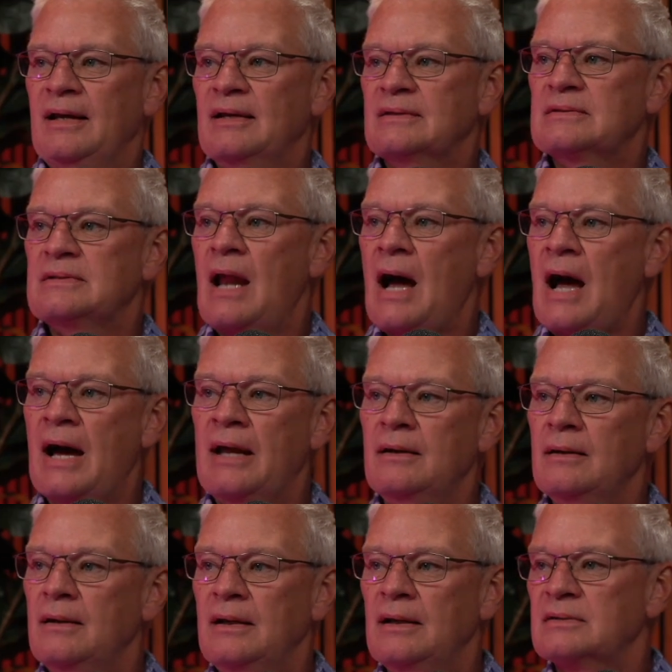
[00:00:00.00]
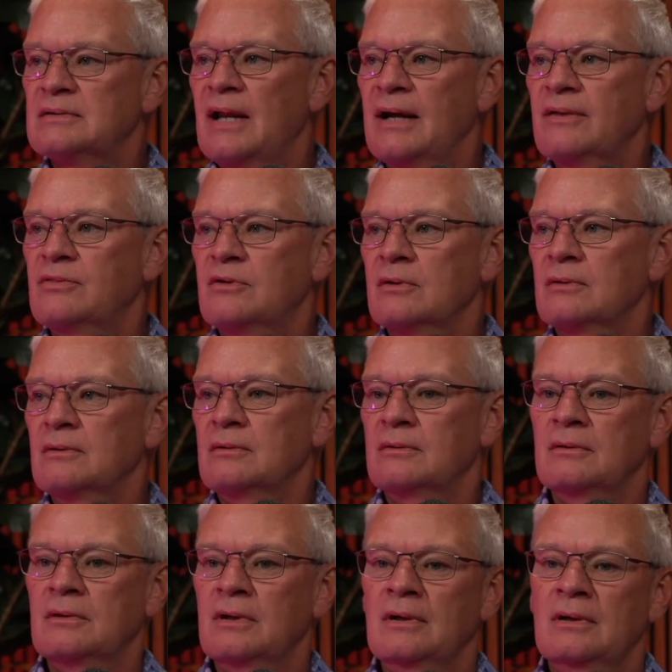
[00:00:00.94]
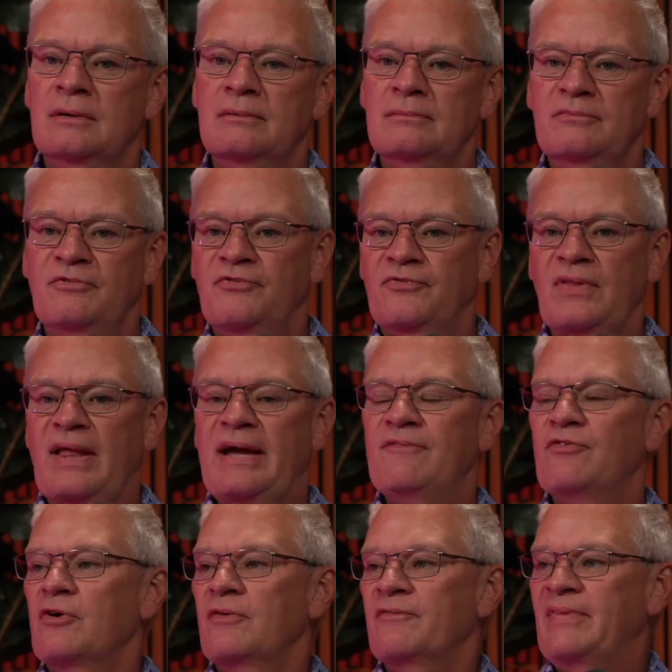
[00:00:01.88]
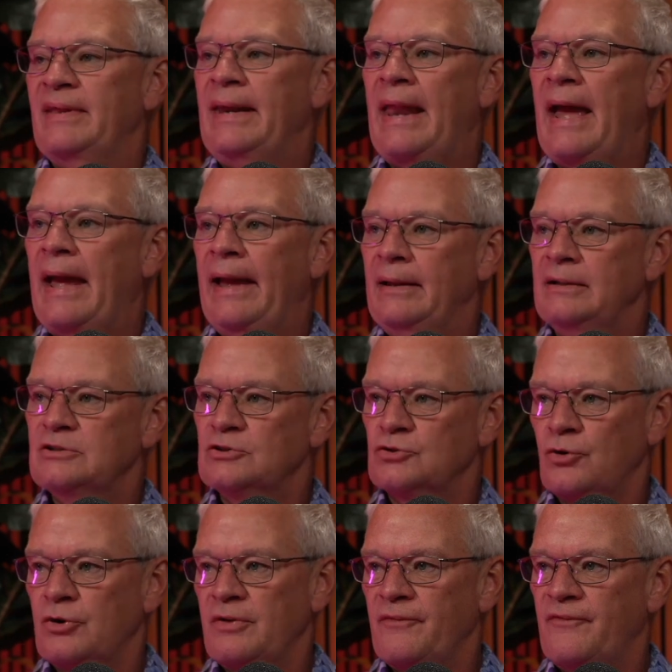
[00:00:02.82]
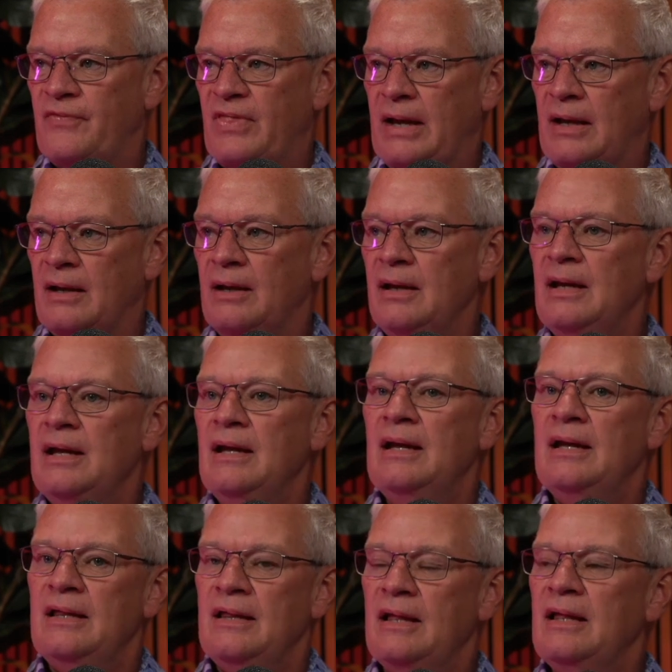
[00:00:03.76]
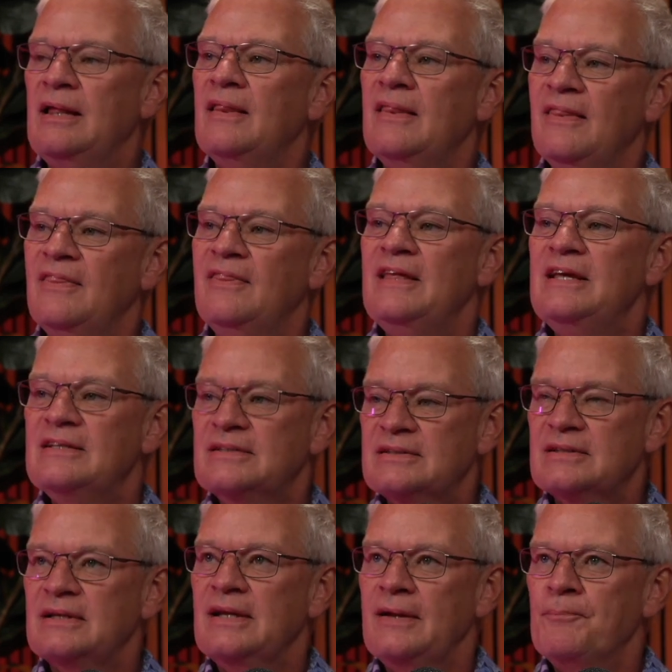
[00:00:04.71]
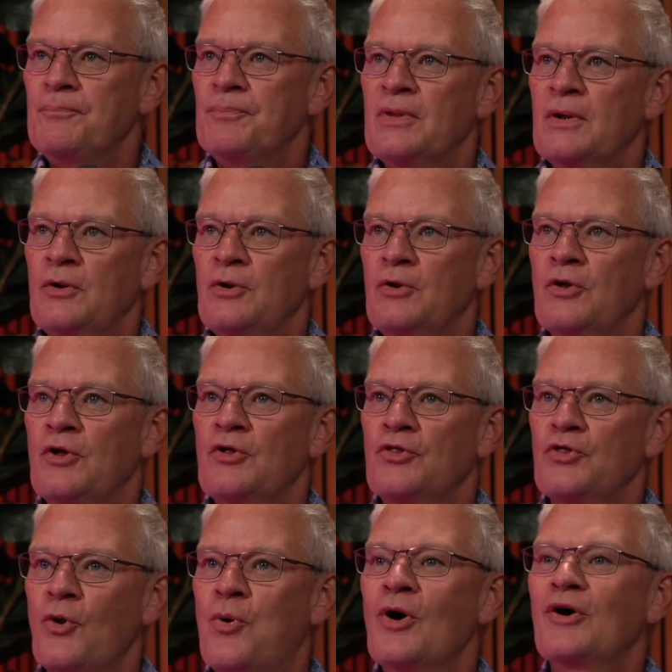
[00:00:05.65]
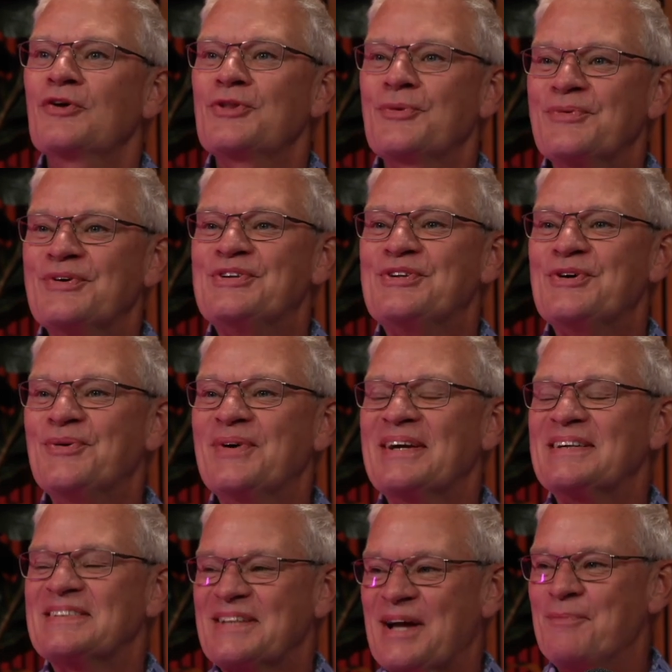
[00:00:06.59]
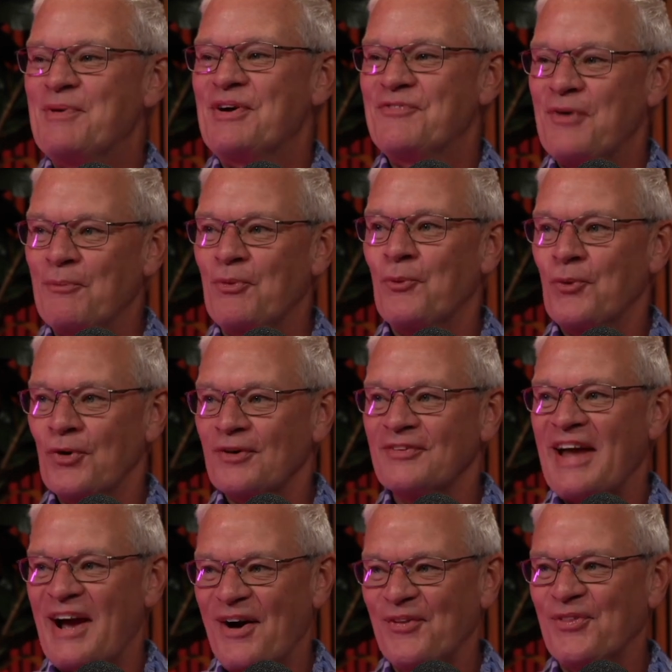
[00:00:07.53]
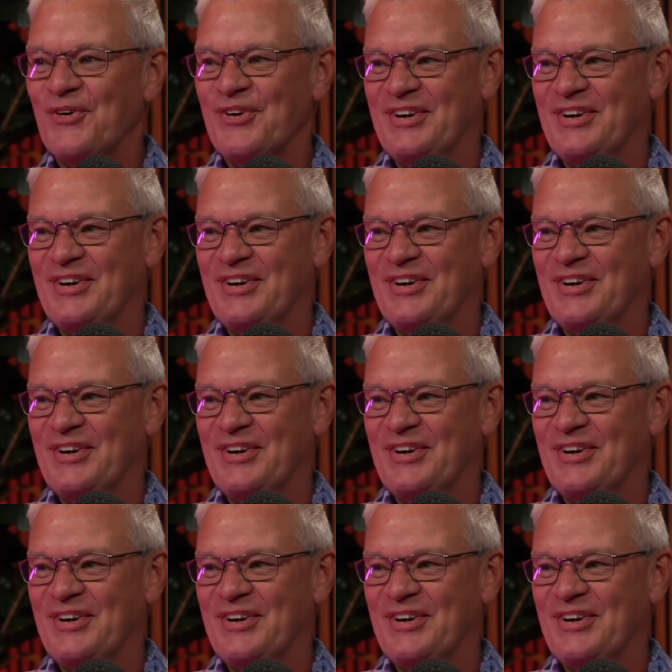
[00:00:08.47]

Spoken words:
It's not the flavor of the day sort of thing. The work that we're doing is coming from the World Health